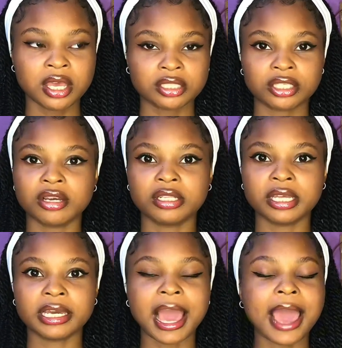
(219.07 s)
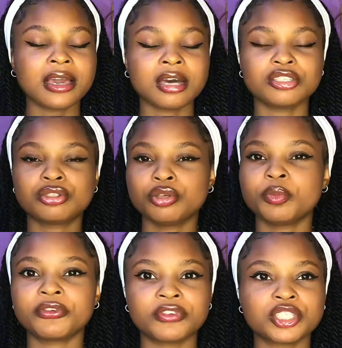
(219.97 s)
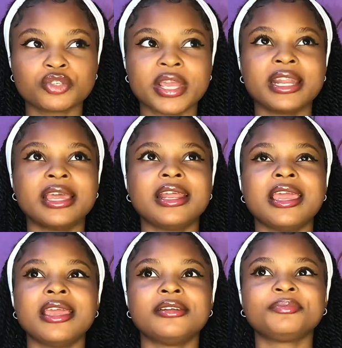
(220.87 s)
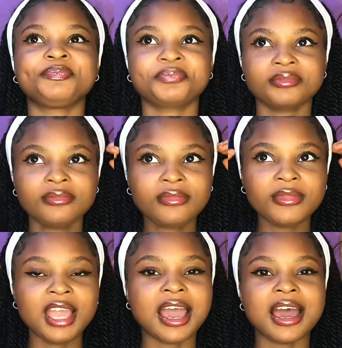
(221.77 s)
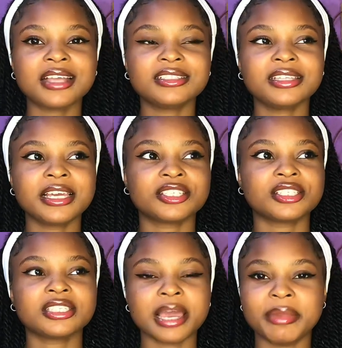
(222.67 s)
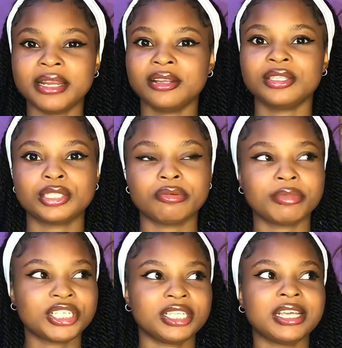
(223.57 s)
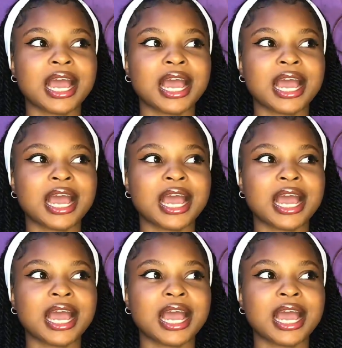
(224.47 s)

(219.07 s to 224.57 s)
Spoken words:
So you're like, I got super frustrated, and I had to like just abandon the sewing machine.